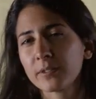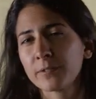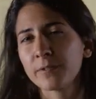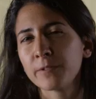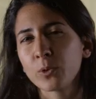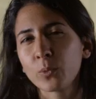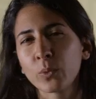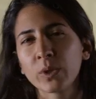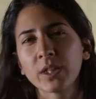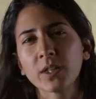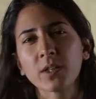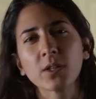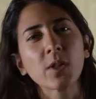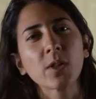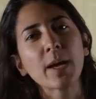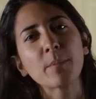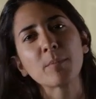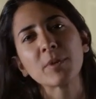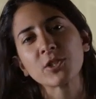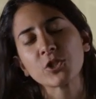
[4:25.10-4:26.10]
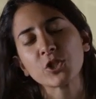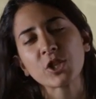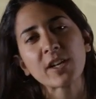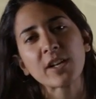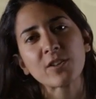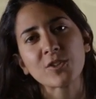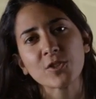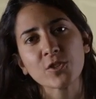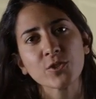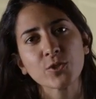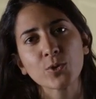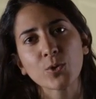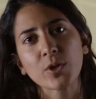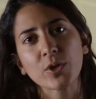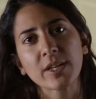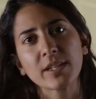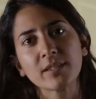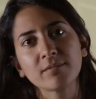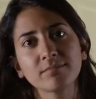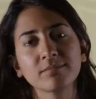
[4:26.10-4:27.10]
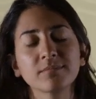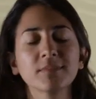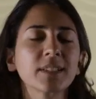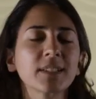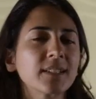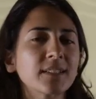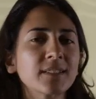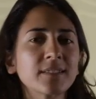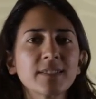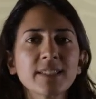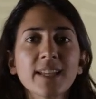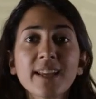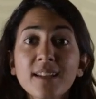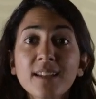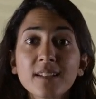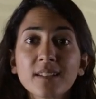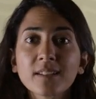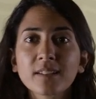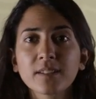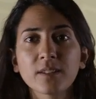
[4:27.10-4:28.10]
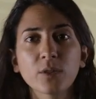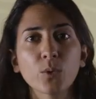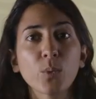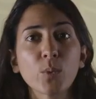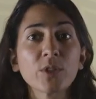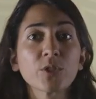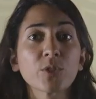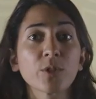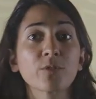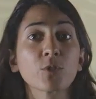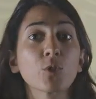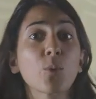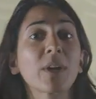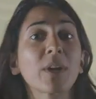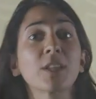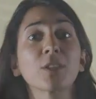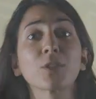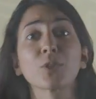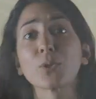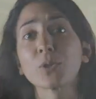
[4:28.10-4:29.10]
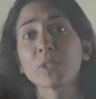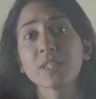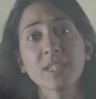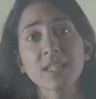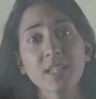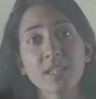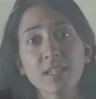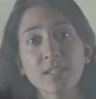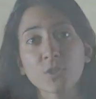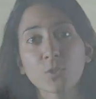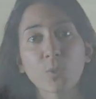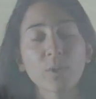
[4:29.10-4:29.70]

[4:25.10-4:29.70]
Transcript: fit with the climate change story? Like take the winter of 2013,